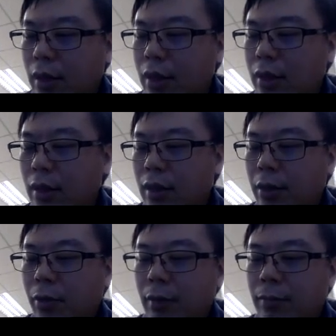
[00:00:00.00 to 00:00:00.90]
And the
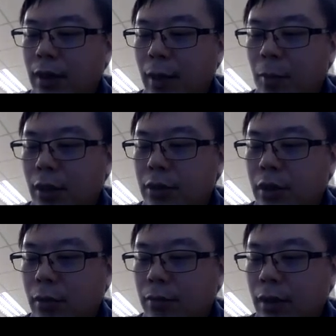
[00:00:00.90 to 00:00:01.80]
derived
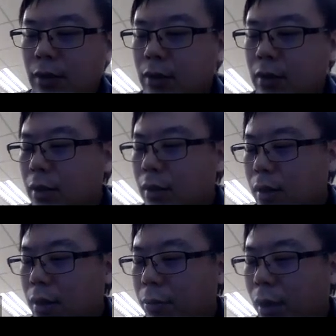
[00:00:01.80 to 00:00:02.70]
dimension of this
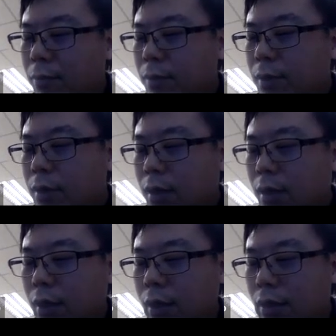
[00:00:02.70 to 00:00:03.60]
derived
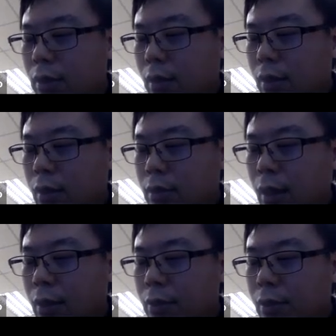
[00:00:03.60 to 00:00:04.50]
uh,
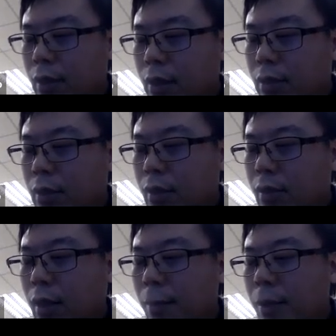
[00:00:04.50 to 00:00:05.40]
intersection is
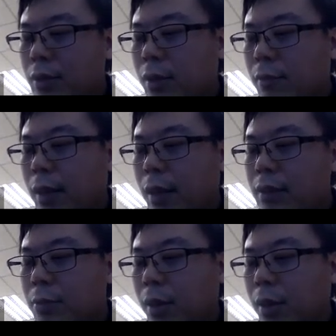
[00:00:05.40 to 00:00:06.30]
dimension of
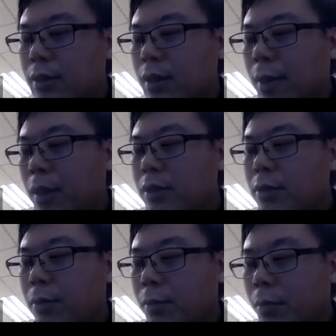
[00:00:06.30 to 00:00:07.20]
x plus
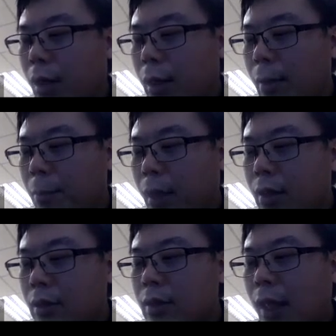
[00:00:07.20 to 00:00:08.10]
dimension y
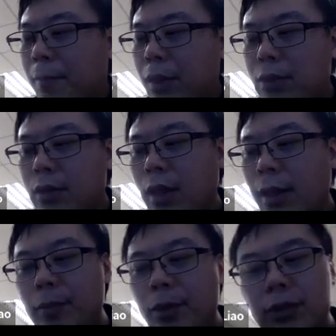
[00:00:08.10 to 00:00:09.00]
minus dimension
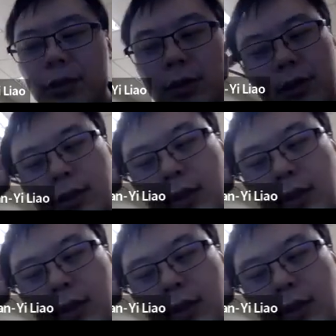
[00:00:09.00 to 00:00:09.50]
m, which is